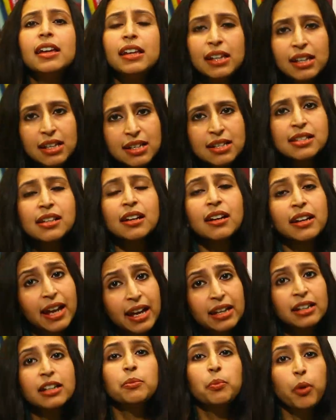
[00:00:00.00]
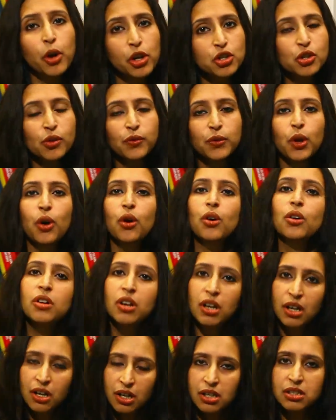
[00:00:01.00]
is again in point of
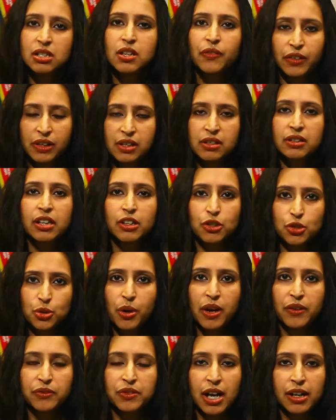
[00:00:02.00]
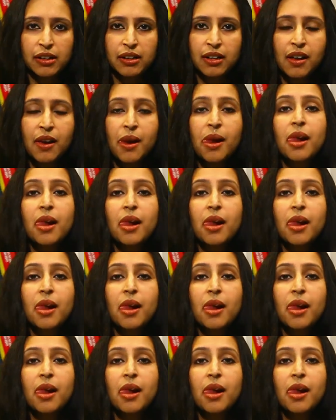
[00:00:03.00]
law a difficult thing to have done.